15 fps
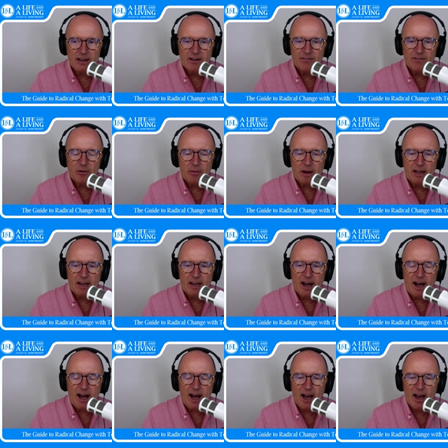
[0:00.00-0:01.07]
for many
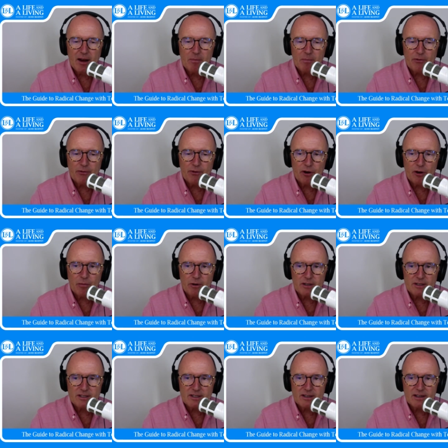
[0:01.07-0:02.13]
high performers,